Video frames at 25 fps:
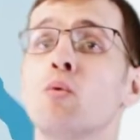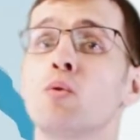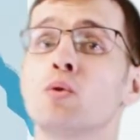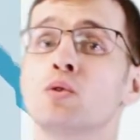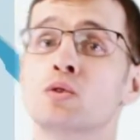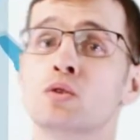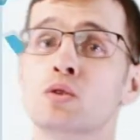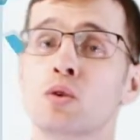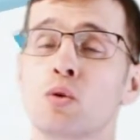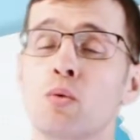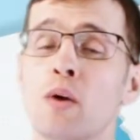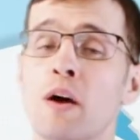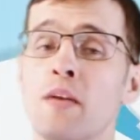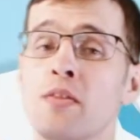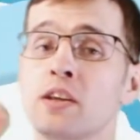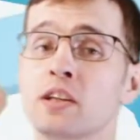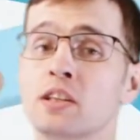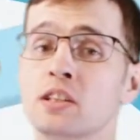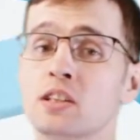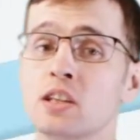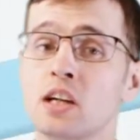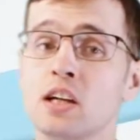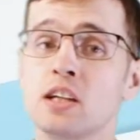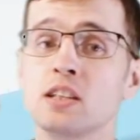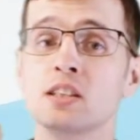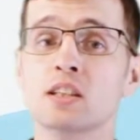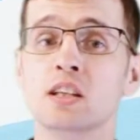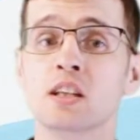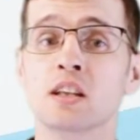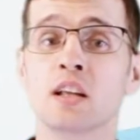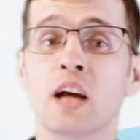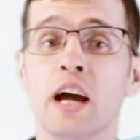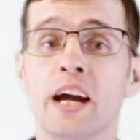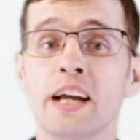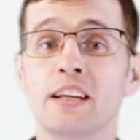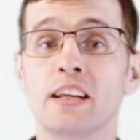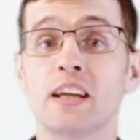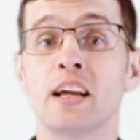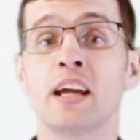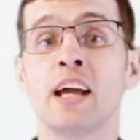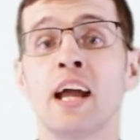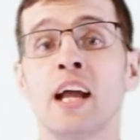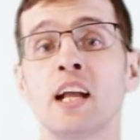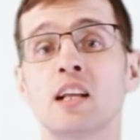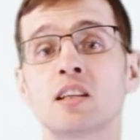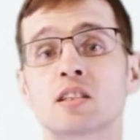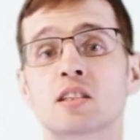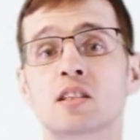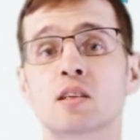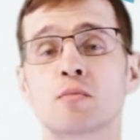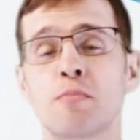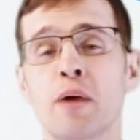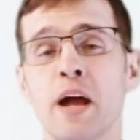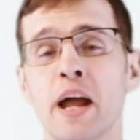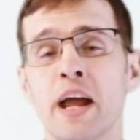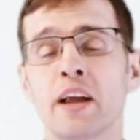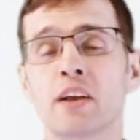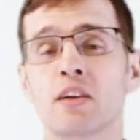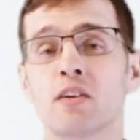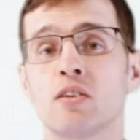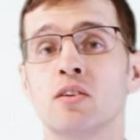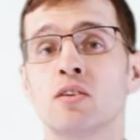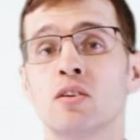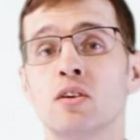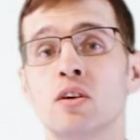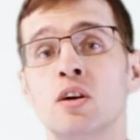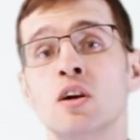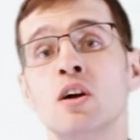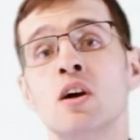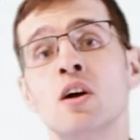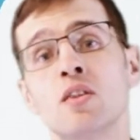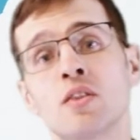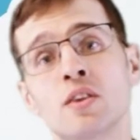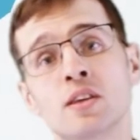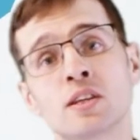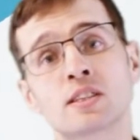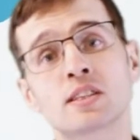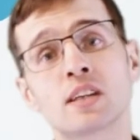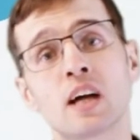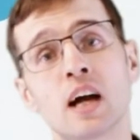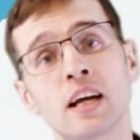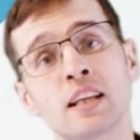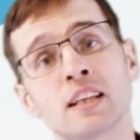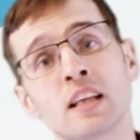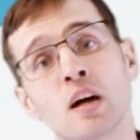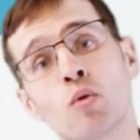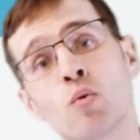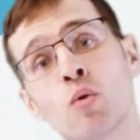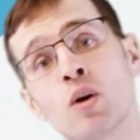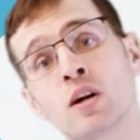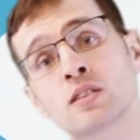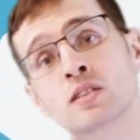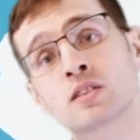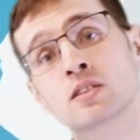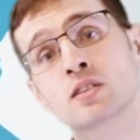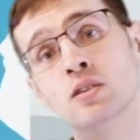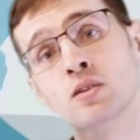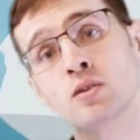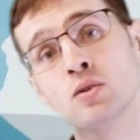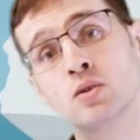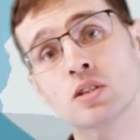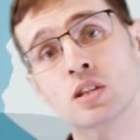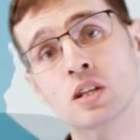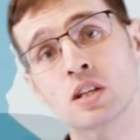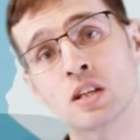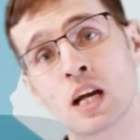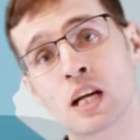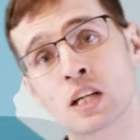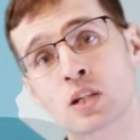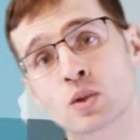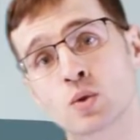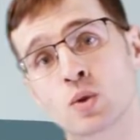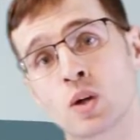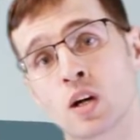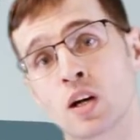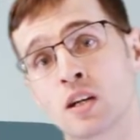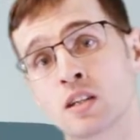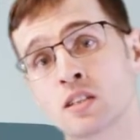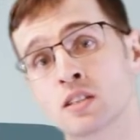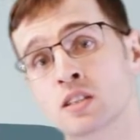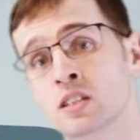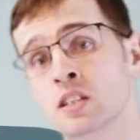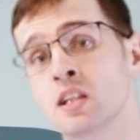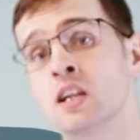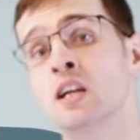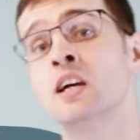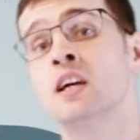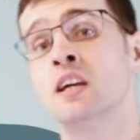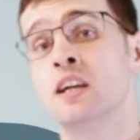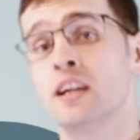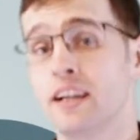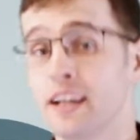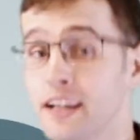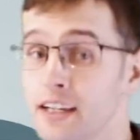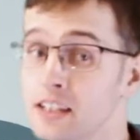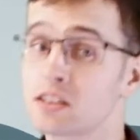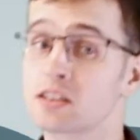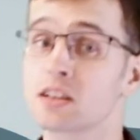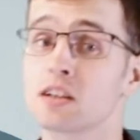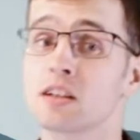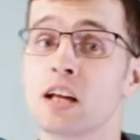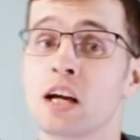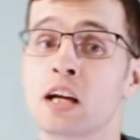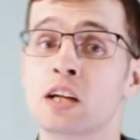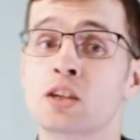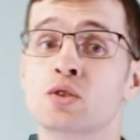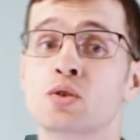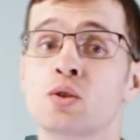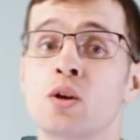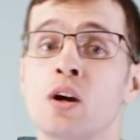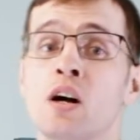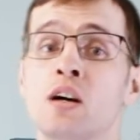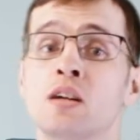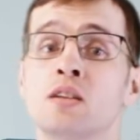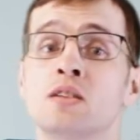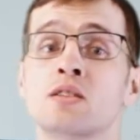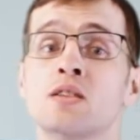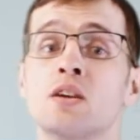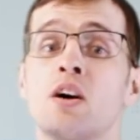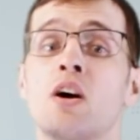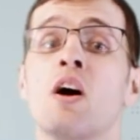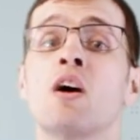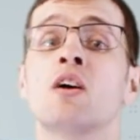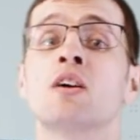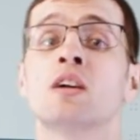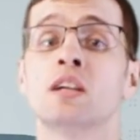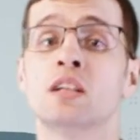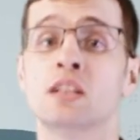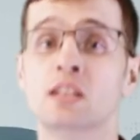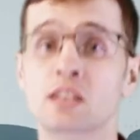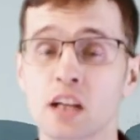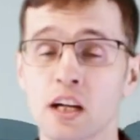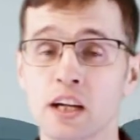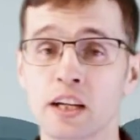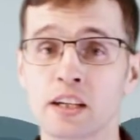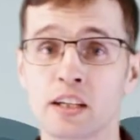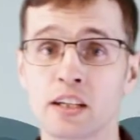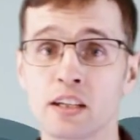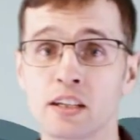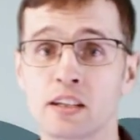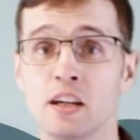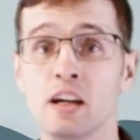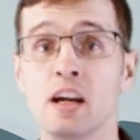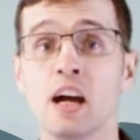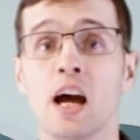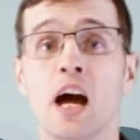So when the sun's light hits the panel, the side that wants to lose electrons, its electrons are excited